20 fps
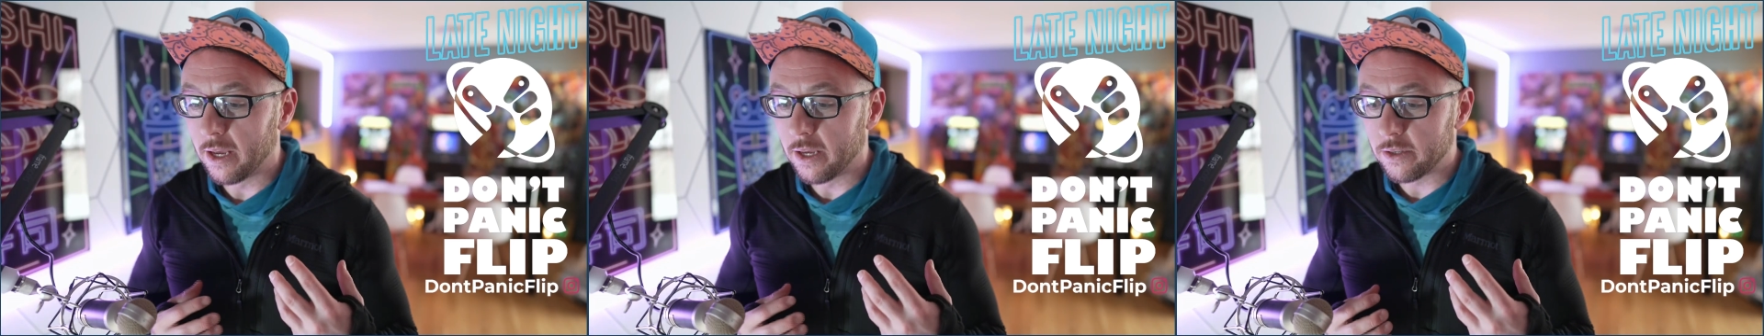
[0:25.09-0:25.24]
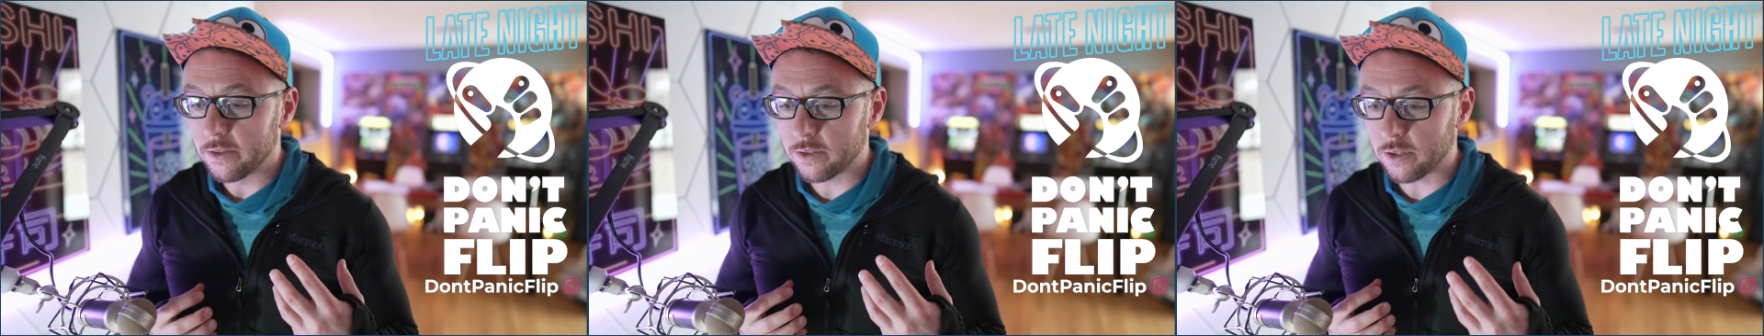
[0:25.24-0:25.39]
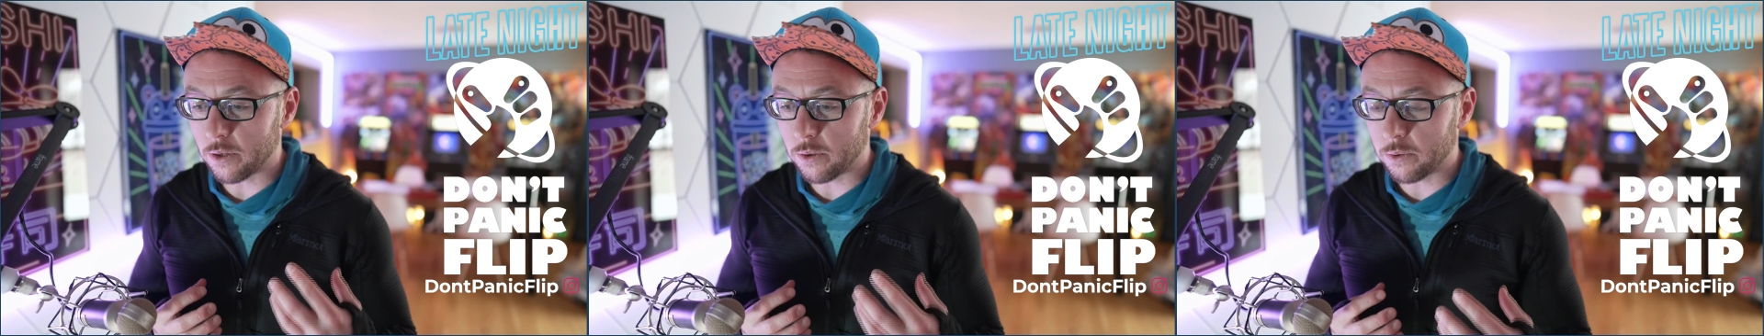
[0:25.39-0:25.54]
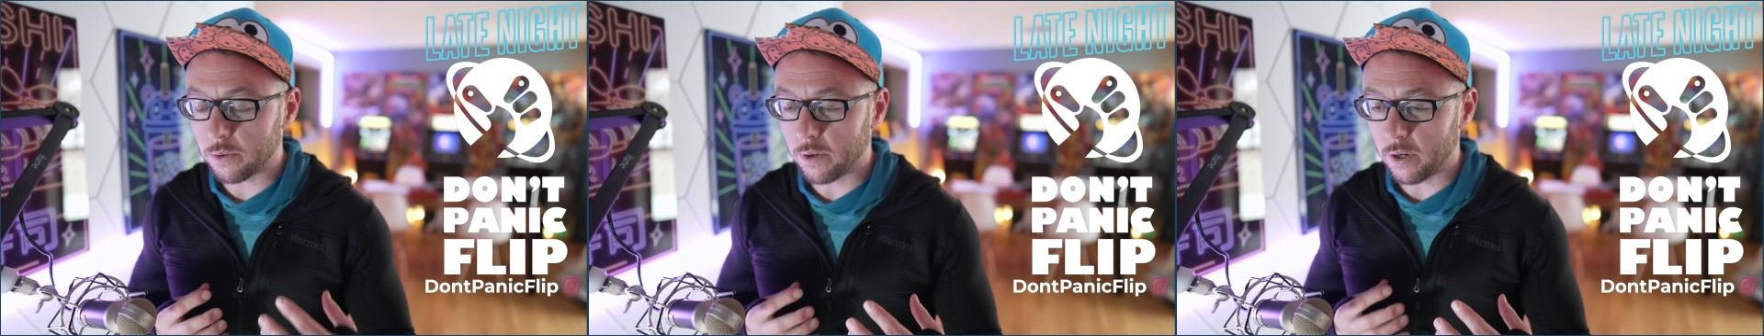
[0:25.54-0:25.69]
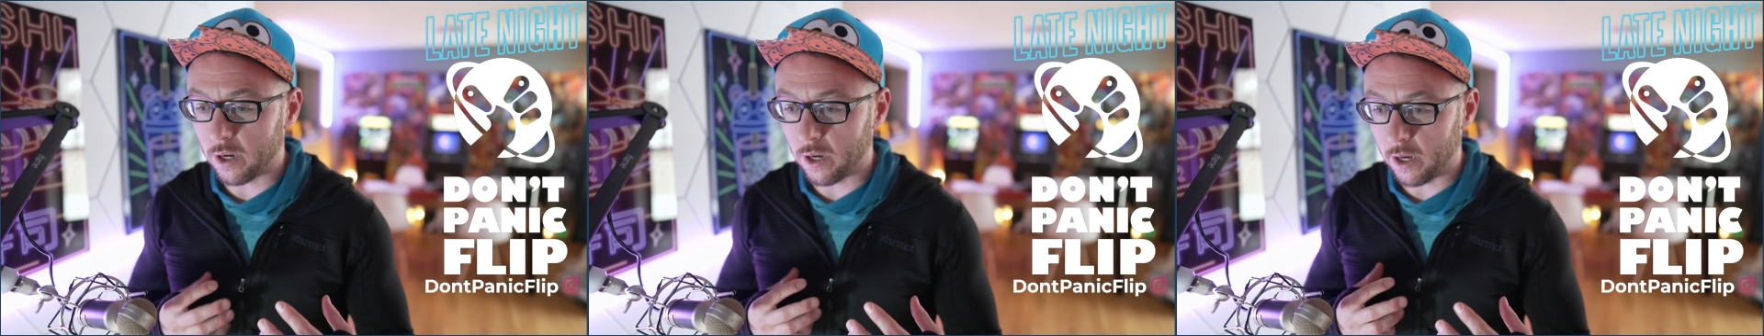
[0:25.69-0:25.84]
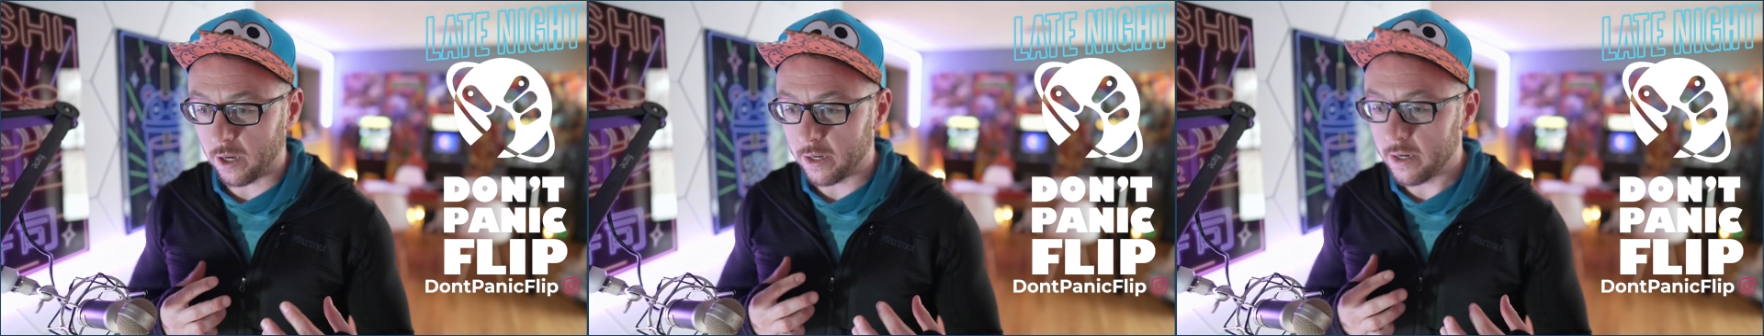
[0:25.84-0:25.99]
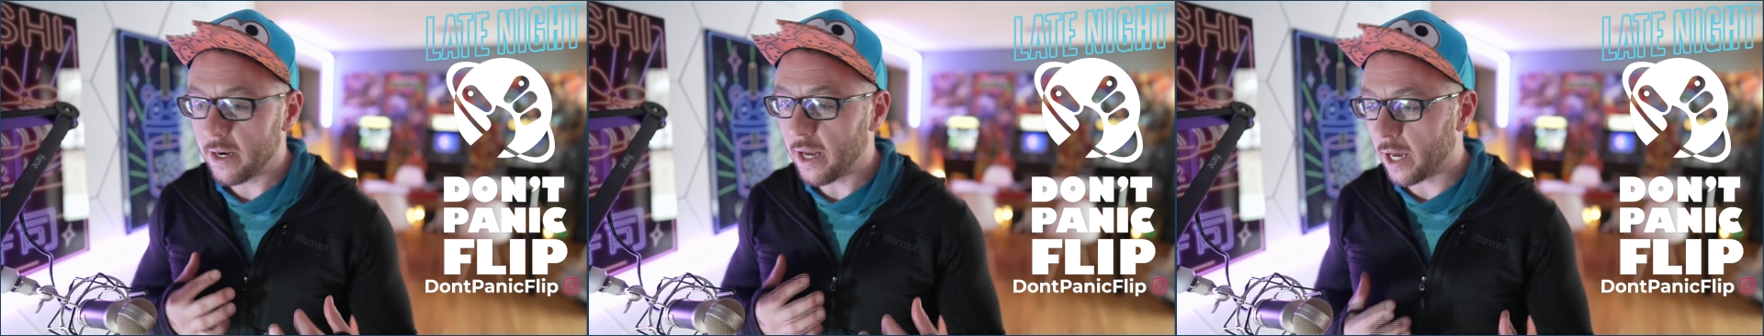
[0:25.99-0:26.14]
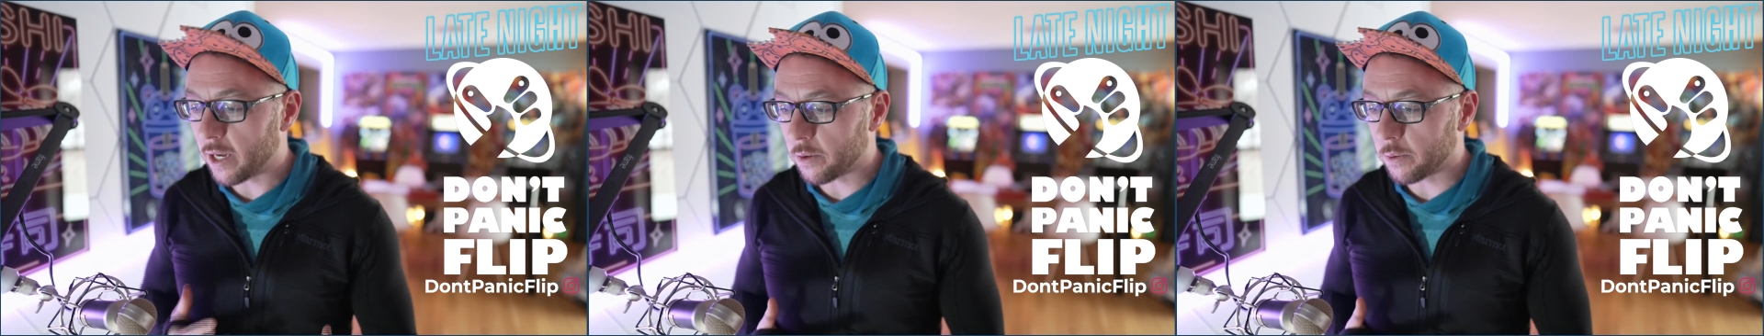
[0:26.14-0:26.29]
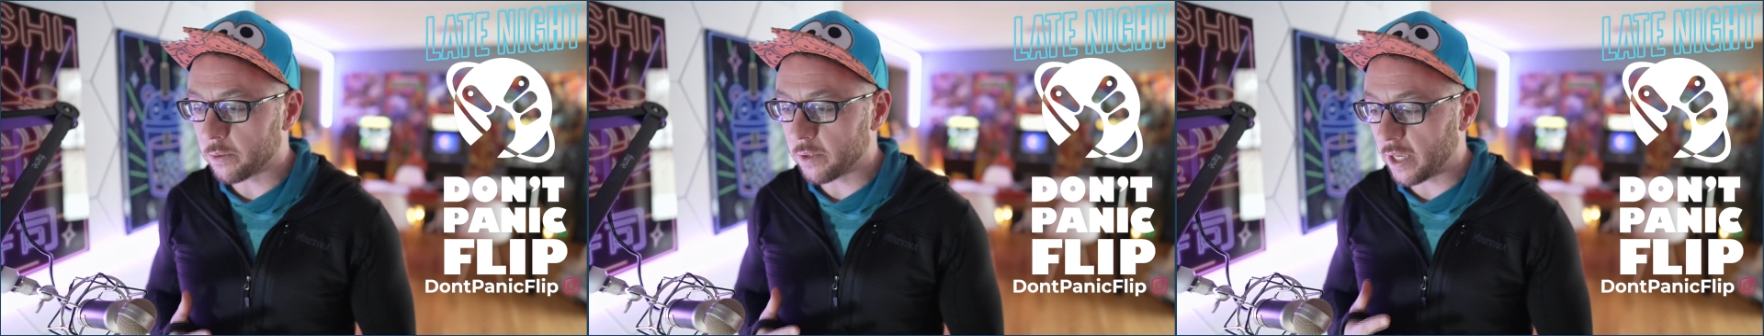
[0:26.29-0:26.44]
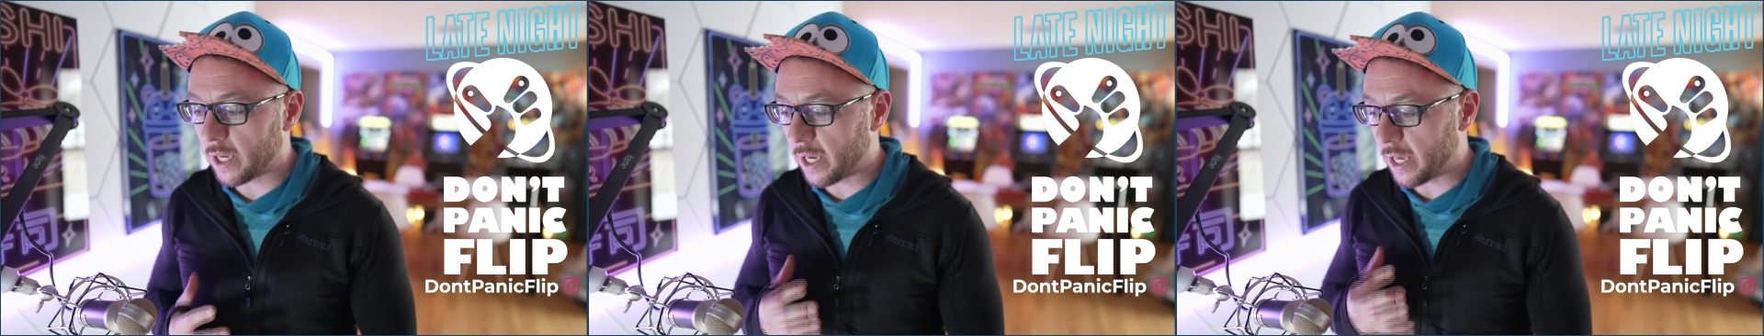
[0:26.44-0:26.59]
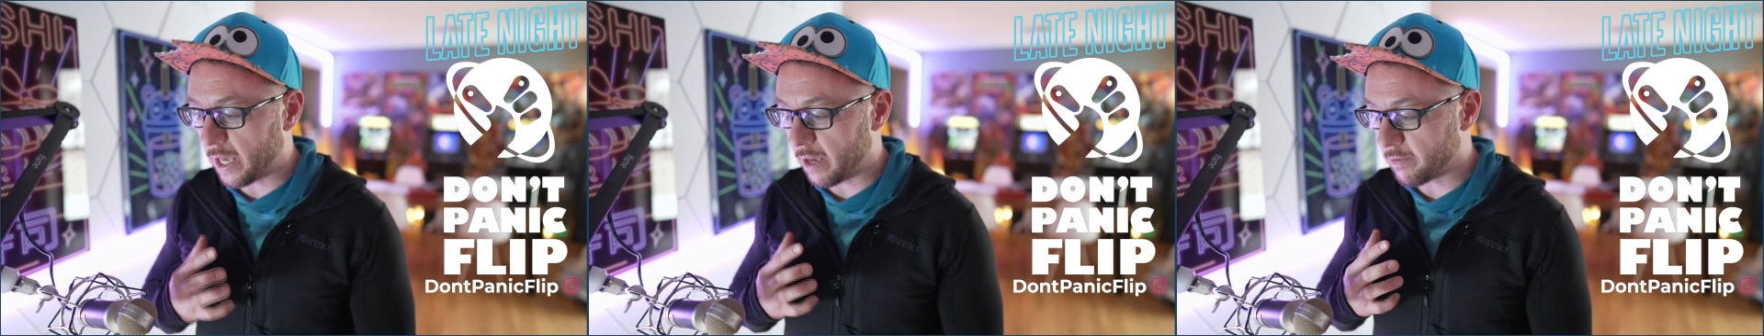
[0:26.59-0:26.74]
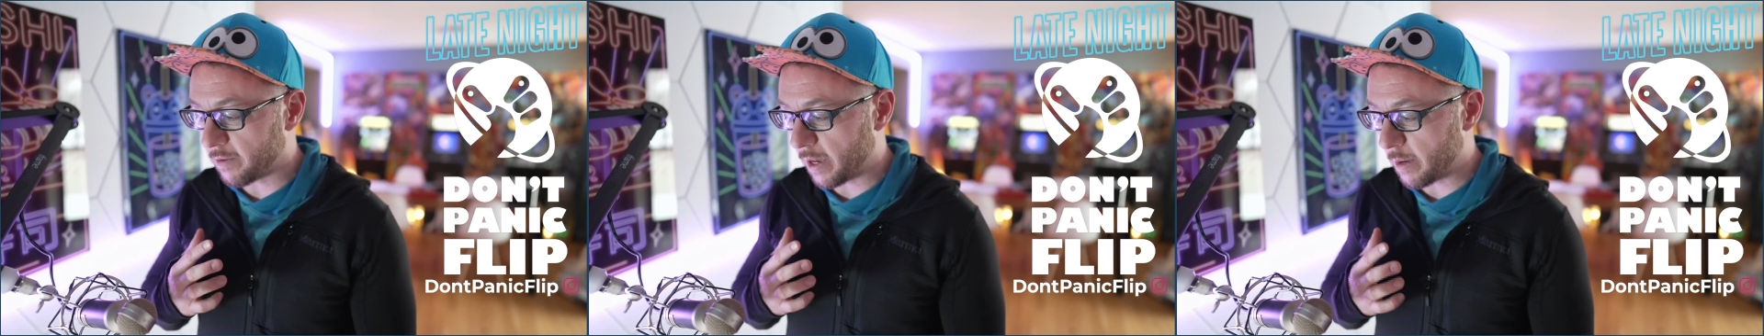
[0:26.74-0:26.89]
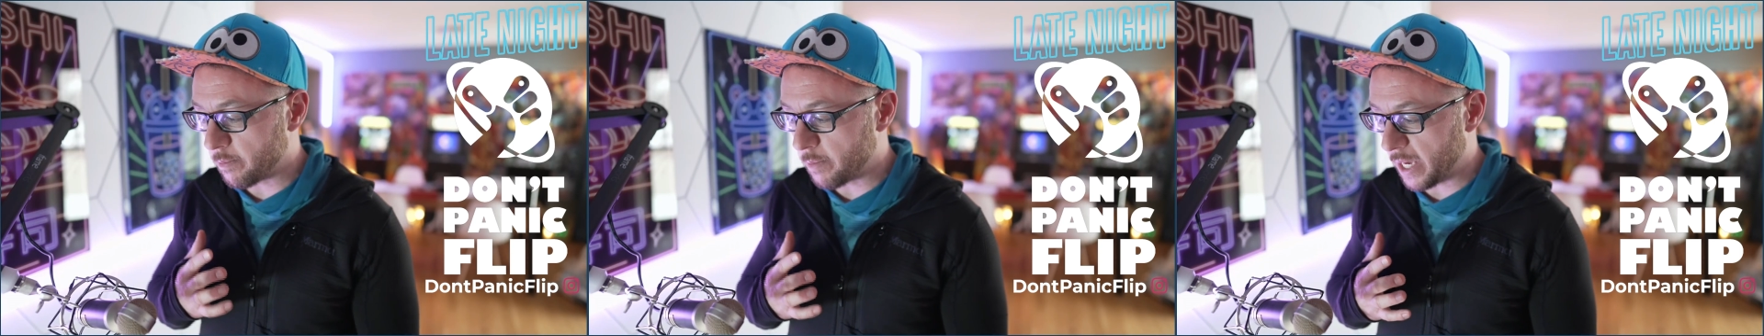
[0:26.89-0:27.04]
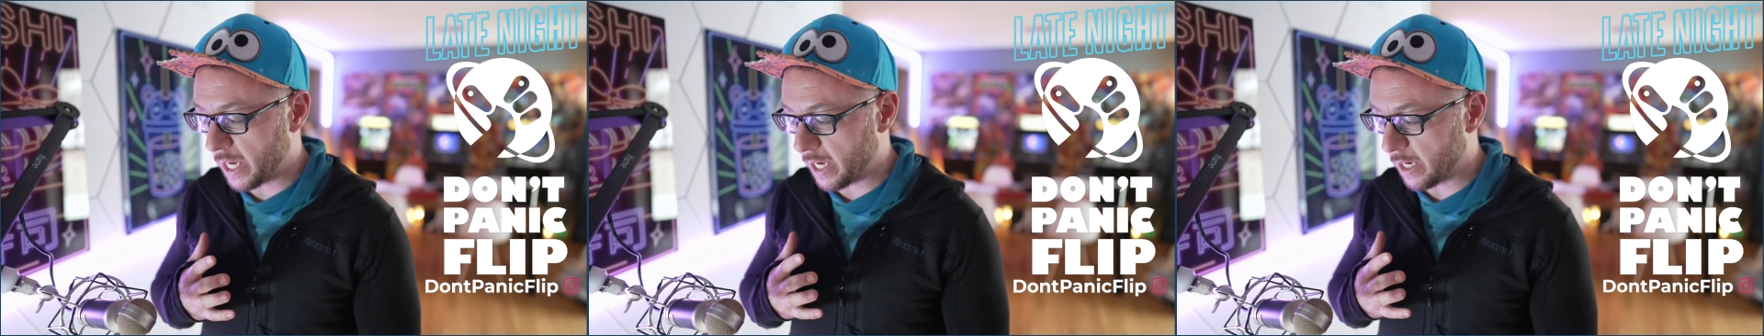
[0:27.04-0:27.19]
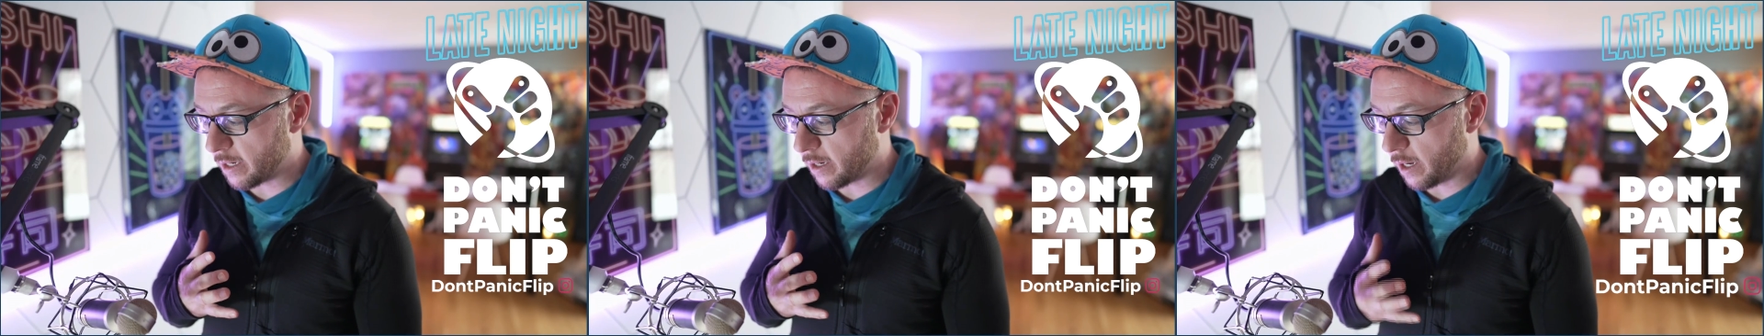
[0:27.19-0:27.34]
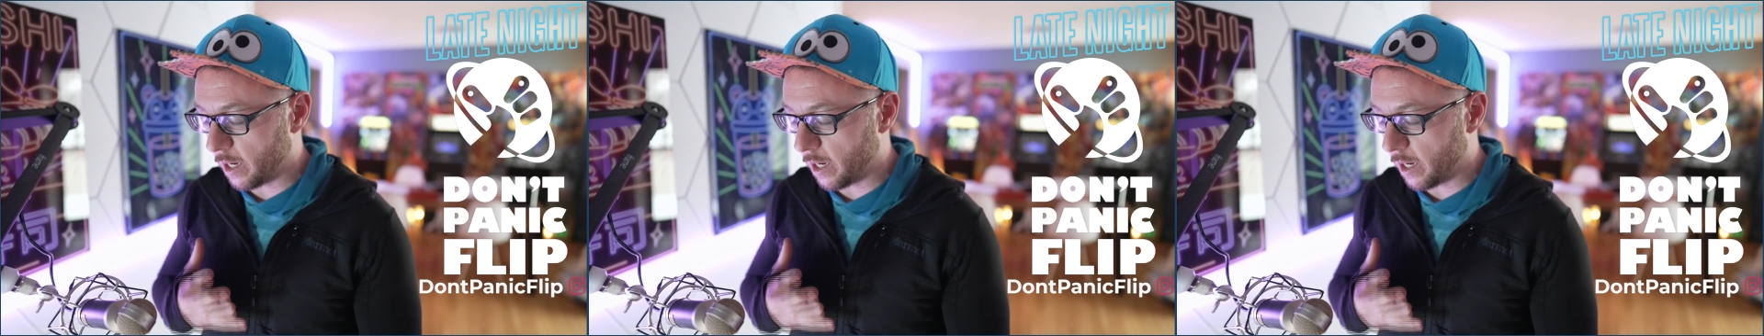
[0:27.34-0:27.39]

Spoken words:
So not only have I made